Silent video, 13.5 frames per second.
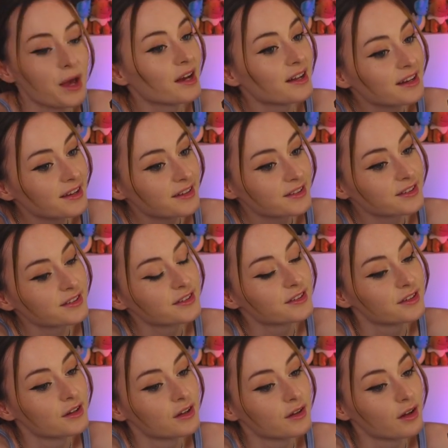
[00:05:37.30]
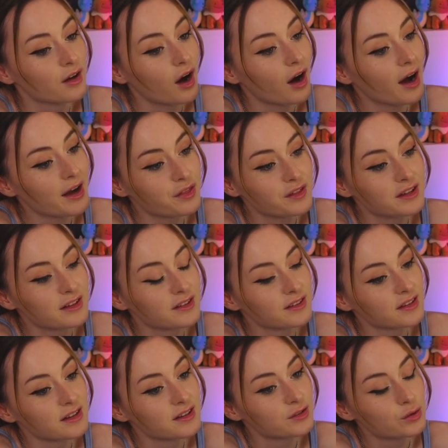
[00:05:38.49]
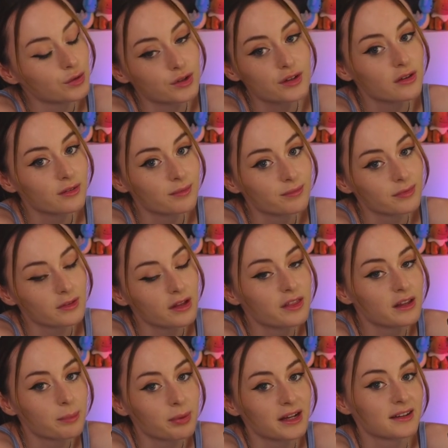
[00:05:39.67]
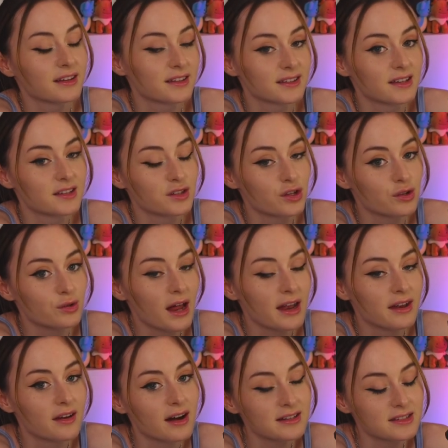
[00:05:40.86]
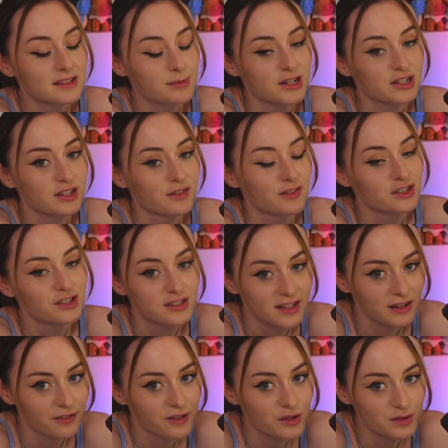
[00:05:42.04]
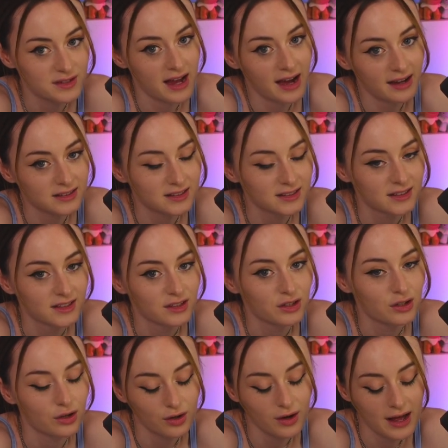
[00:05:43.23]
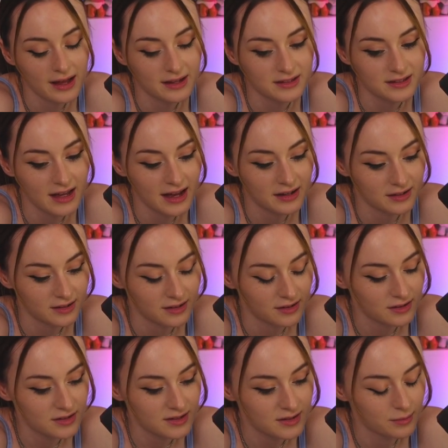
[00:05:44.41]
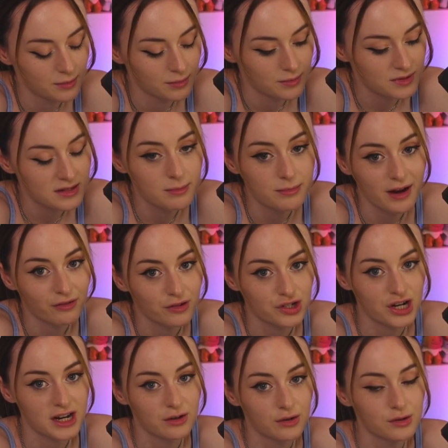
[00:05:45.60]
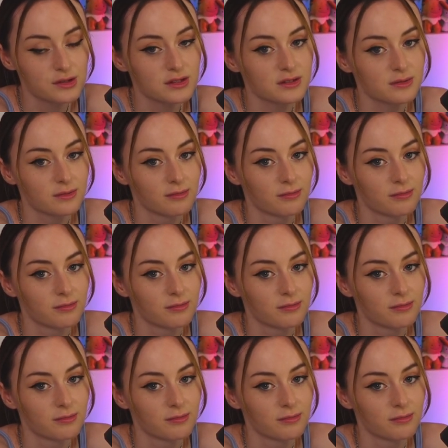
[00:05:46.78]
Picnics, I think is good. I think a picnic is cute and nice, especially if it's just like a few snacks, you know, and some beveraginos.